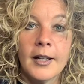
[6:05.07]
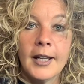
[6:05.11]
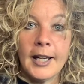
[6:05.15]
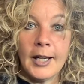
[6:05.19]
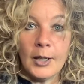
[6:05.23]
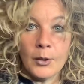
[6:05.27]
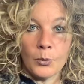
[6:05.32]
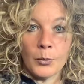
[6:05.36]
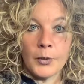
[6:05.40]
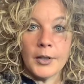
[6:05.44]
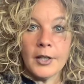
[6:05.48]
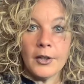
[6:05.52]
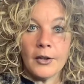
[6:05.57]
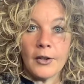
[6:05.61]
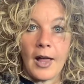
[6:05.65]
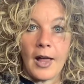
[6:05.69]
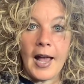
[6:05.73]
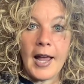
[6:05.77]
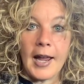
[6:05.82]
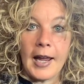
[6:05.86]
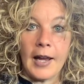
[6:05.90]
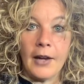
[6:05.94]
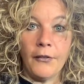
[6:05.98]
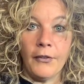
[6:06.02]
In real
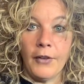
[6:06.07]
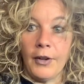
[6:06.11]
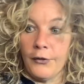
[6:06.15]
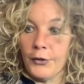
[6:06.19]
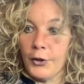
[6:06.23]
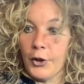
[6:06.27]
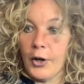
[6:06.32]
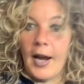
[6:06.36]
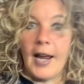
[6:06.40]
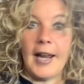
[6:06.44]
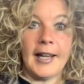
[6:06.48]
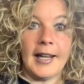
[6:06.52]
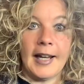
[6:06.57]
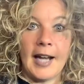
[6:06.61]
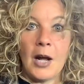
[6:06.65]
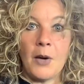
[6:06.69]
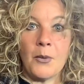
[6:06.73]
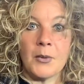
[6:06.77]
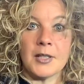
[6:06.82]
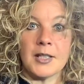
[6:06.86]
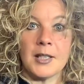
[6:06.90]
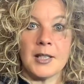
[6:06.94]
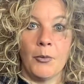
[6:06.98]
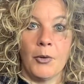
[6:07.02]
life, if you're hanging out
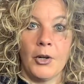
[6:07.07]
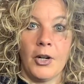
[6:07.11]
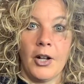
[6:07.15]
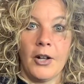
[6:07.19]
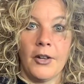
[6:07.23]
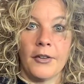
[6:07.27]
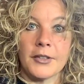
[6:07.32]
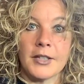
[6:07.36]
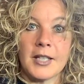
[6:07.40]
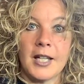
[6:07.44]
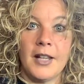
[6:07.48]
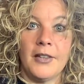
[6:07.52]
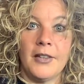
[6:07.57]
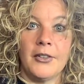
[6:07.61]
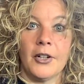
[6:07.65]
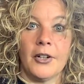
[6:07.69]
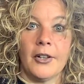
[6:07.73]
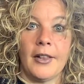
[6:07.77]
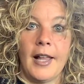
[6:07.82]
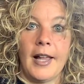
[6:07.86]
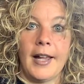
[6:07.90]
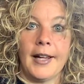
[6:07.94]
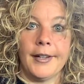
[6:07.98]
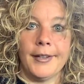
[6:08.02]
with someone, all of a sudden they're
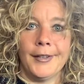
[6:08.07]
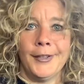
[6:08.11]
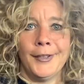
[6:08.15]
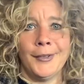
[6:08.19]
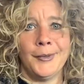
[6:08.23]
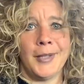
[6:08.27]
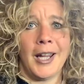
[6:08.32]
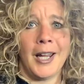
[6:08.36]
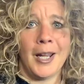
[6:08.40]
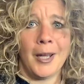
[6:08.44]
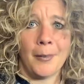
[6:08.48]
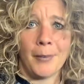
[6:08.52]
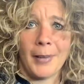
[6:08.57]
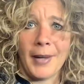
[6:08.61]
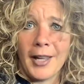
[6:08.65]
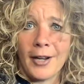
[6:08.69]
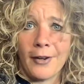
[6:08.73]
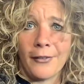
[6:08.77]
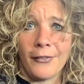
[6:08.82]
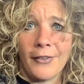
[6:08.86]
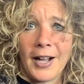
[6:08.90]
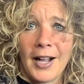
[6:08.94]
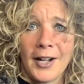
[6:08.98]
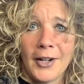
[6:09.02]
like, you damn
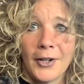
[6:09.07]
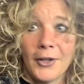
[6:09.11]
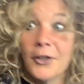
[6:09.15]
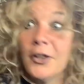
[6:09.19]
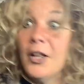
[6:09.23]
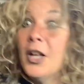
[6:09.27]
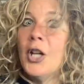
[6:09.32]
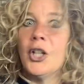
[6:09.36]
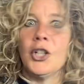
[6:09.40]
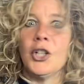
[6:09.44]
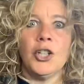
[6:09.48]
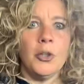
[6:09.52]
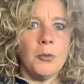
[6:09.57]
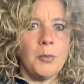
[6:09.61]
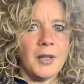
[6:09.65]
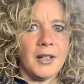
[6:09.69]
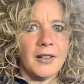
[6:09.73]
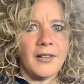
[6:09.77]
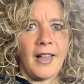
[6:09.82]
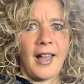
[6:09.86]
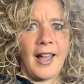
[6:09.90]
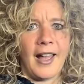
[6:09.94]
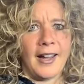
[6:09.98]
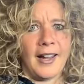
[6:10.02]
pedophile, you'd be
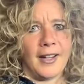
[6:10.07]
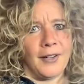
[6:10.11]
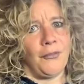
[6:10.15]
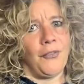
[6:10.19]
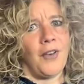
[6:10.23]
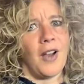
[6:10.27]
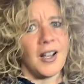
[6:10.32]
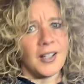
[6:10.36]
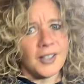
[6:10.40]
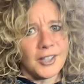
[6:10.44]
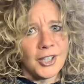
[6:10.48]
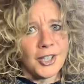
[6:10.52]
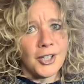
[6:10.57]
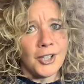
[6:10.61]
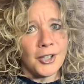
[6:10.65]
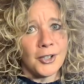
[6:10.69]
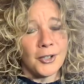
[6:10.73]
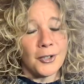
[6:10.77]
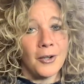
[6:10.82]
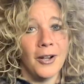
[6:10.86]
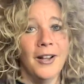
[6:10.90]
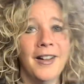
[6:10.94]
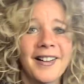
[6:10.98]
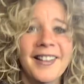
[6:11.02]
like, fuck
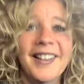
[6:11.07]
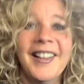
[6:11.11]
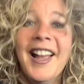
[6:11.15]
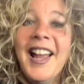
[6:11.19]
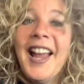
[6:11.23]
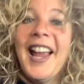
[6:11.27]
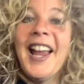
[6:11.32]
you.